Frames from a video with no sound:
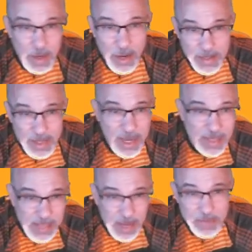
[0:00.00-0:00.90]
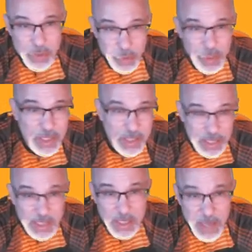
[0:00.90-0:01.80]
I think as I'm doing
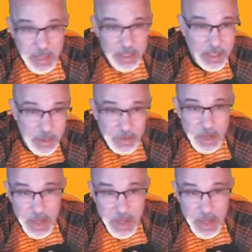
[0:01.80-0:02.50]
the London